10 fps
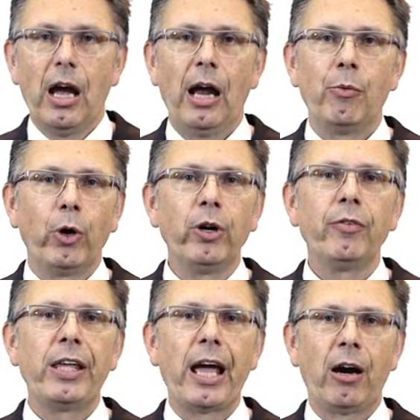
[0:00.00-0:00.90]
And one of
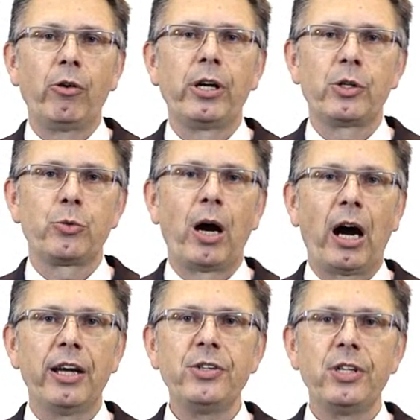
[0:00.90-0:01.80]
the areas where
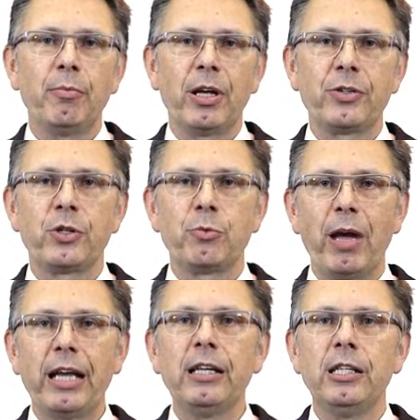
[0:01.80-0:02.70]
ICMS is
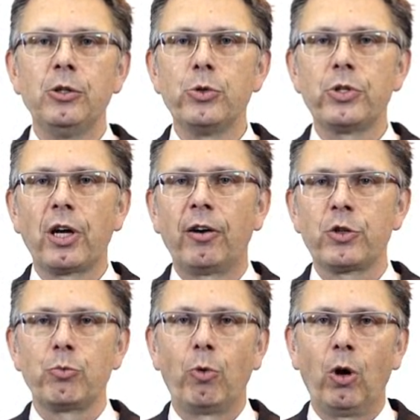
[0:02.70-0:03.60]
mainly used are
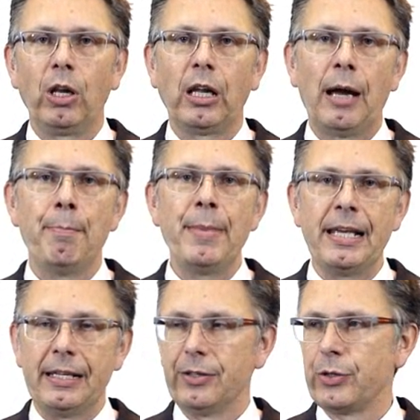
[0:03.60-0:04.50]
small
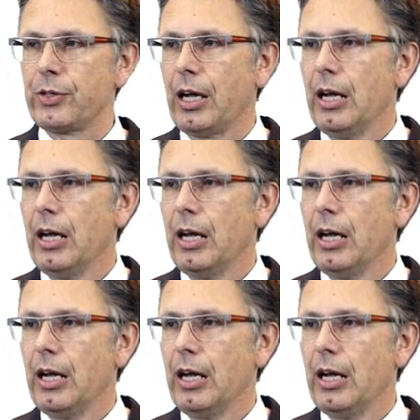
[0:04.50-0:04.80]
amines.